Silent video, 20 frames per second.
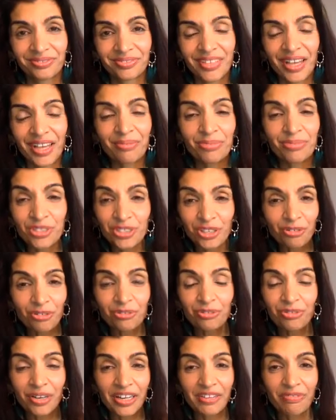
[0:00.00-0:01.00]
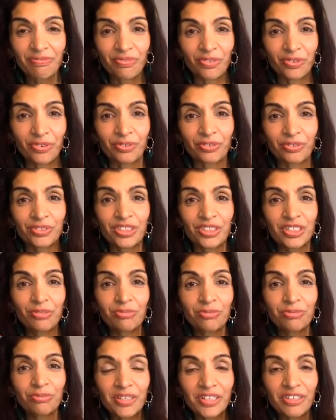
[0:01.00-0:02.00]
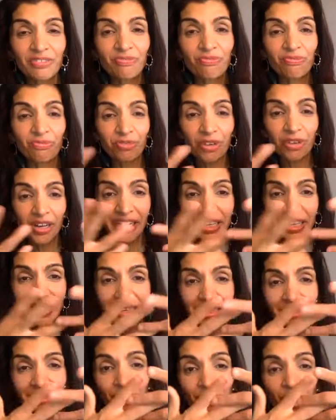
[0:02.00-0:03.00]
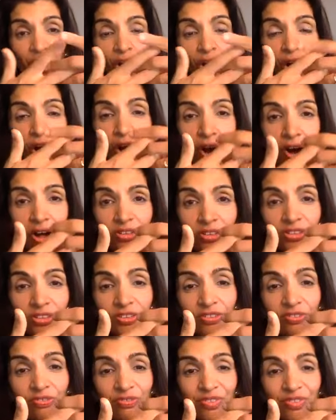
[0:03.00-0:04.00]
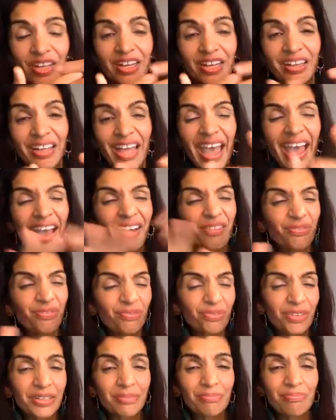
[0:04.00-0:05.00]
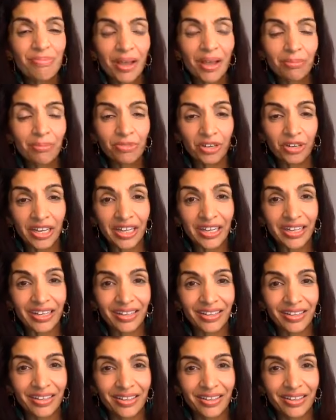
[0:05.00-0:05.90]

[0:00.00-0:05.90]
I'm so grateful to reframe all of every memory